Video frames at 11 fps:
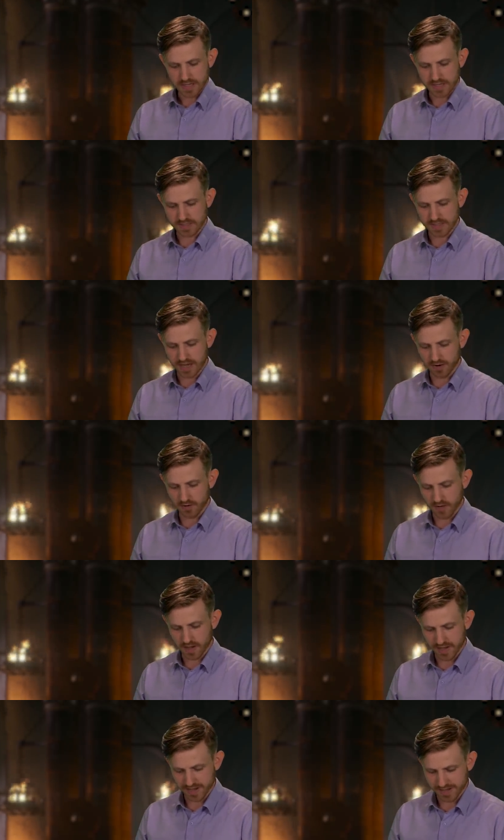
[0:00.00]
It's now
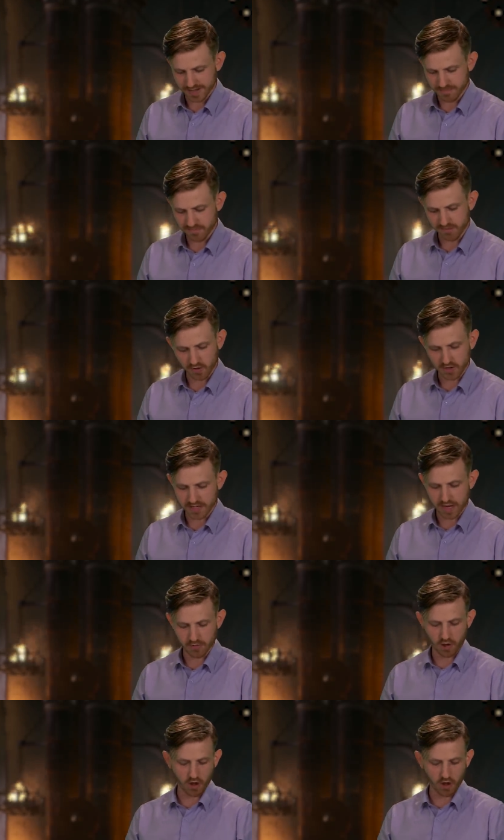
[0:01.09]
a fallen-down